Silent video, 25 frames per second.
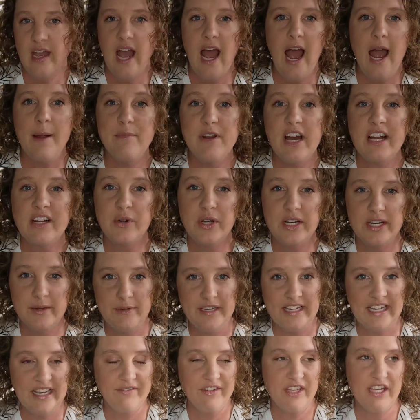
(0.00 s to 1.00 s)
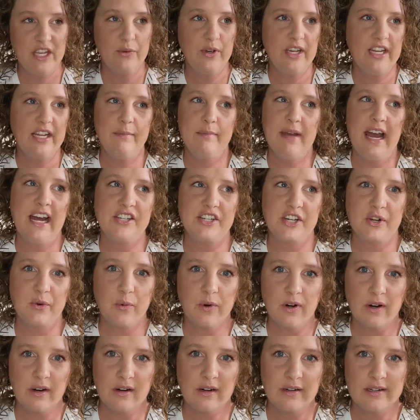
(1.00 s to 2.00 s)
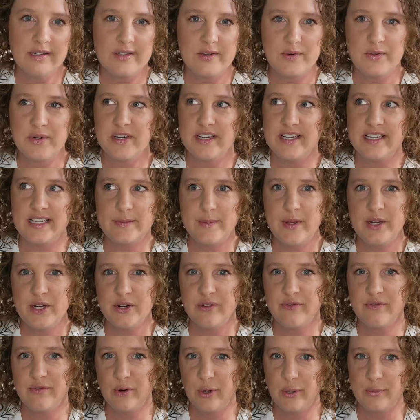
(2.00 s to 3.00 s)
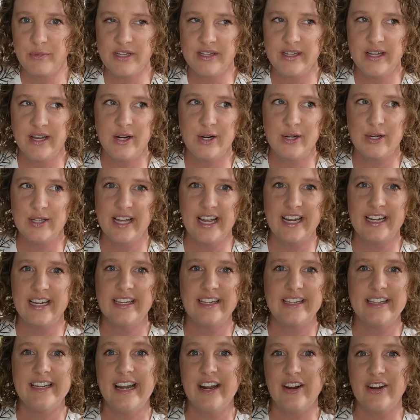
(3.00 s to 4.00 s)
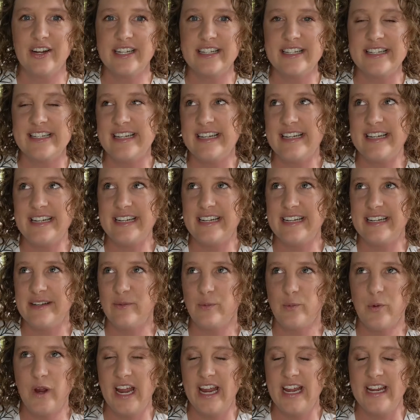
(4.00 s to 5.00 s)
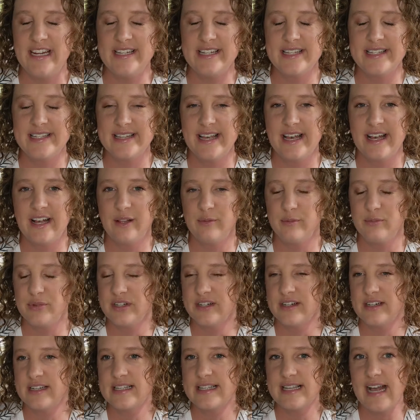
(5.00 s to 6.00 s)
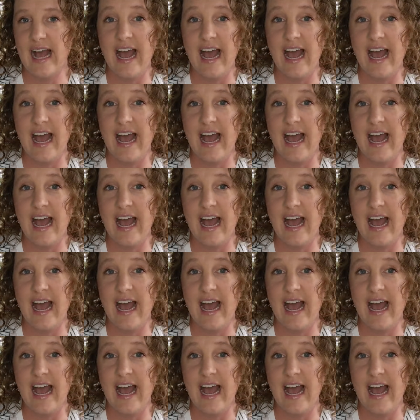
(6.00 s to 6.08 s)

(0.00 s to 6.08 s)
I'm not going to be giving you any magic words or any special formula or like a guaranteed way to sell books.